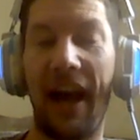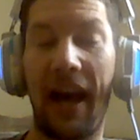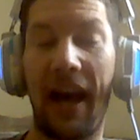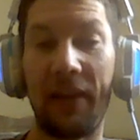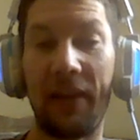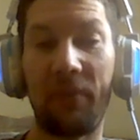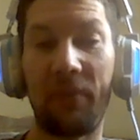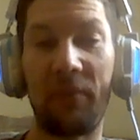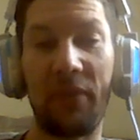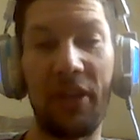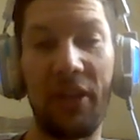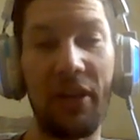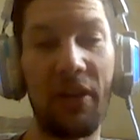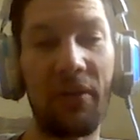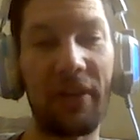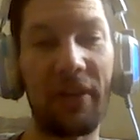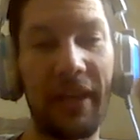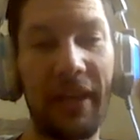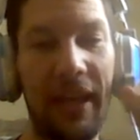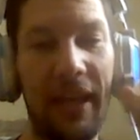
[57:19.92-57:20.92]

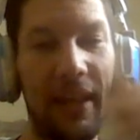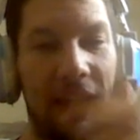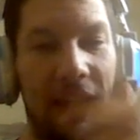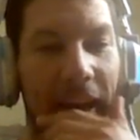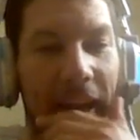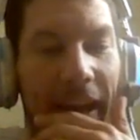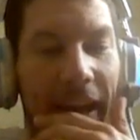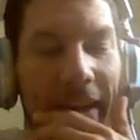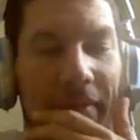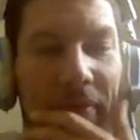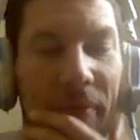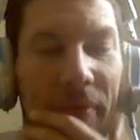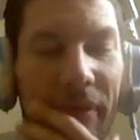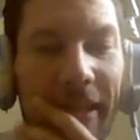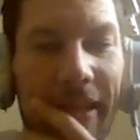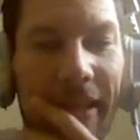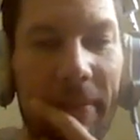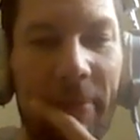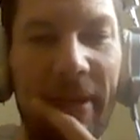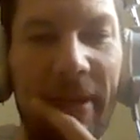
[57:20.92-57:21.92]
Kaylin, I've
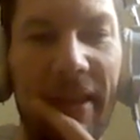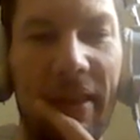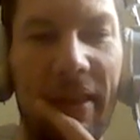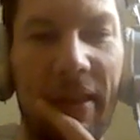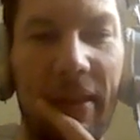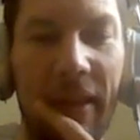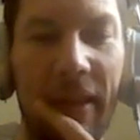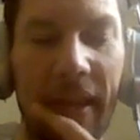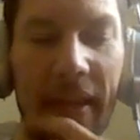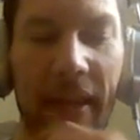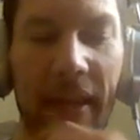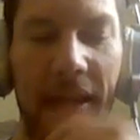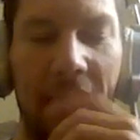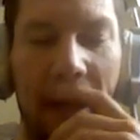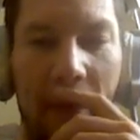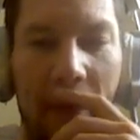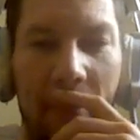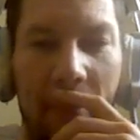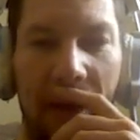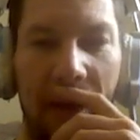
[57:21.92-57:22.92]
really been thinking
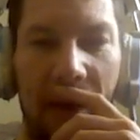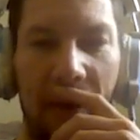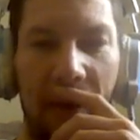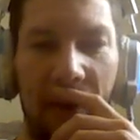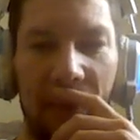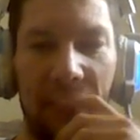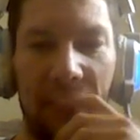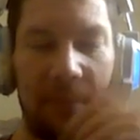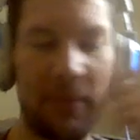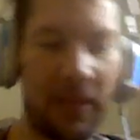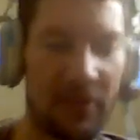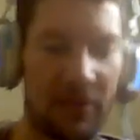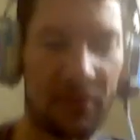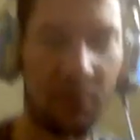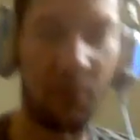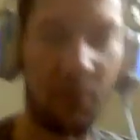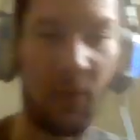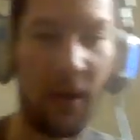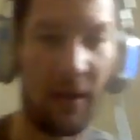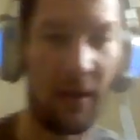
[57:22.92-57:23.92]
about. Let me get
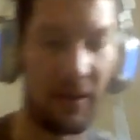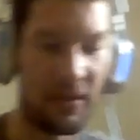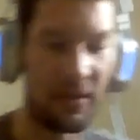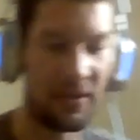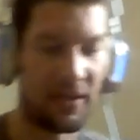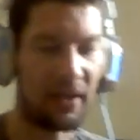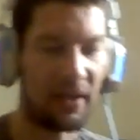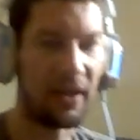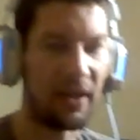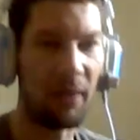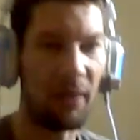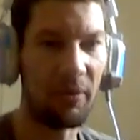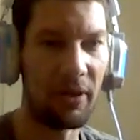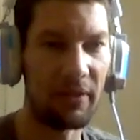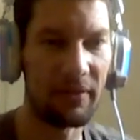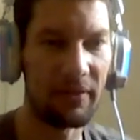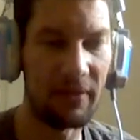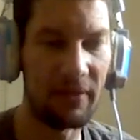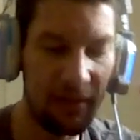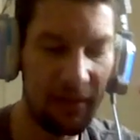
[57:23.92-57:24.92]
some water. Sorry, I want
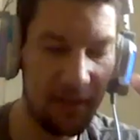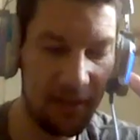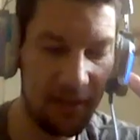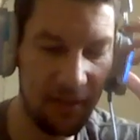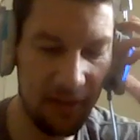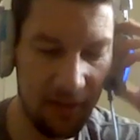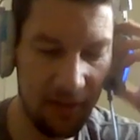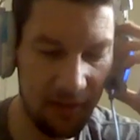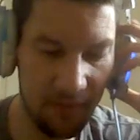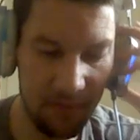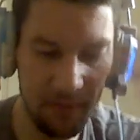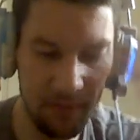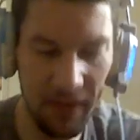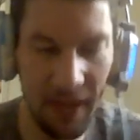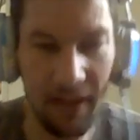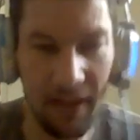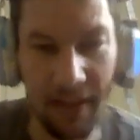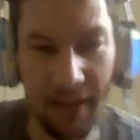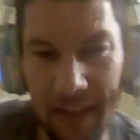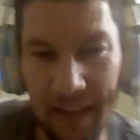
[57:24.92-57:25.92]
to.
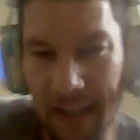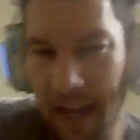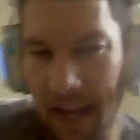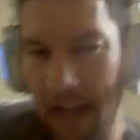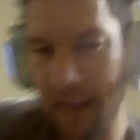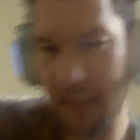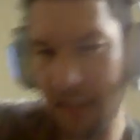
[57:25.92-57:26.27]
Well, I